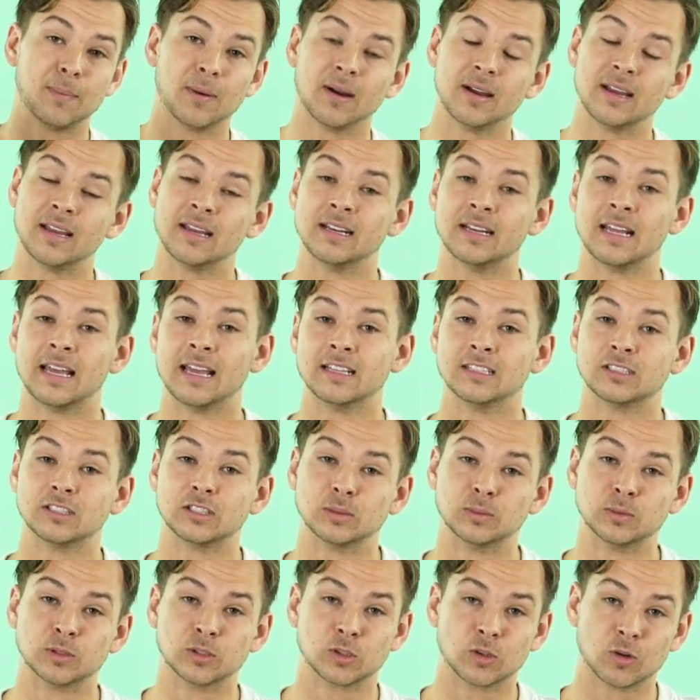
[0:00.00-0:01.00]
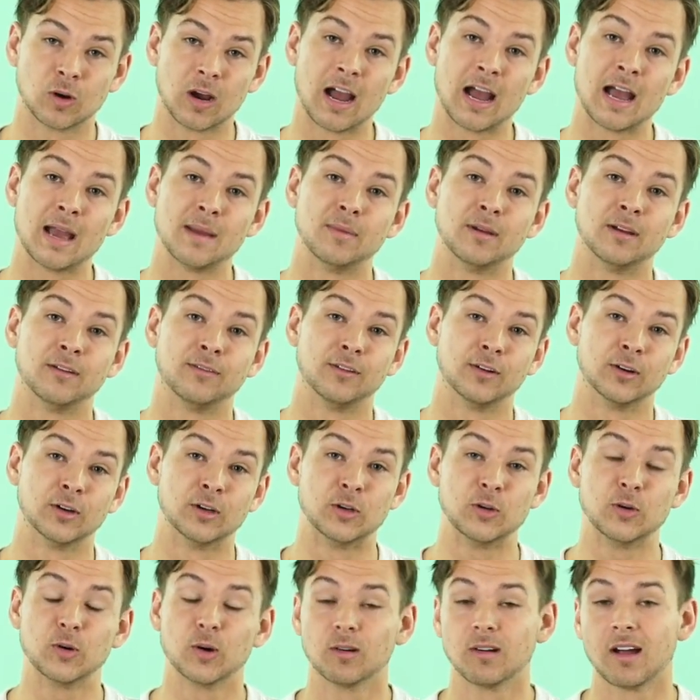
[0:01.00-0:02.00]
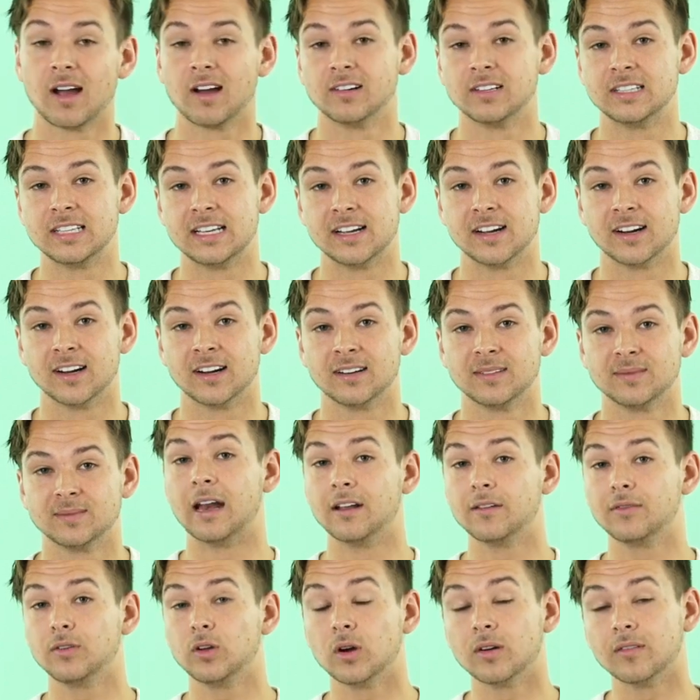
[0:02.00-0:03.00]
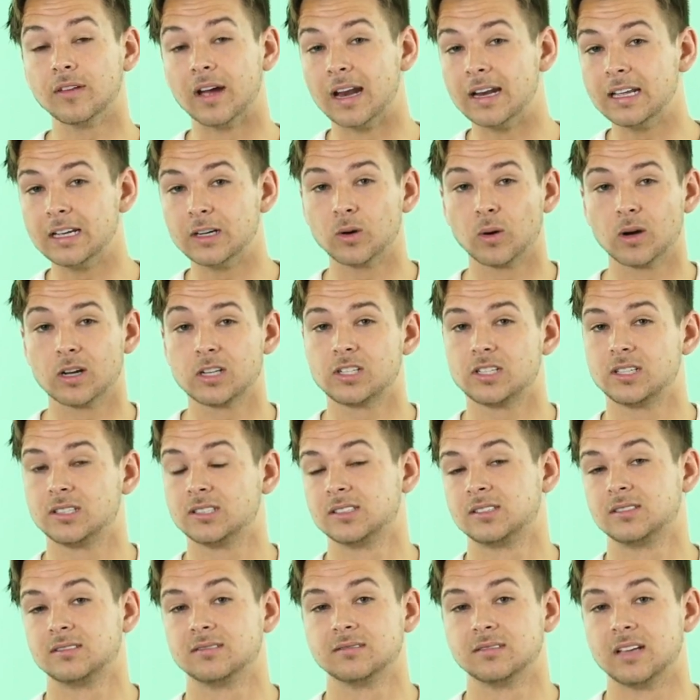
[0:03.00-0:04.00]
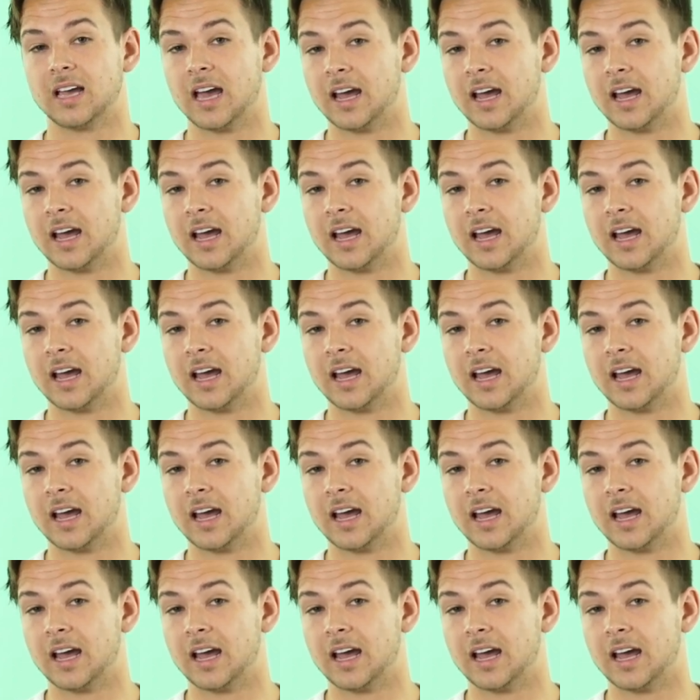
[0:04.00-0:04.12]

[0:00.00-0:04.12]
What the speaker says: button and subscribe if you're new around here. And if you have any questions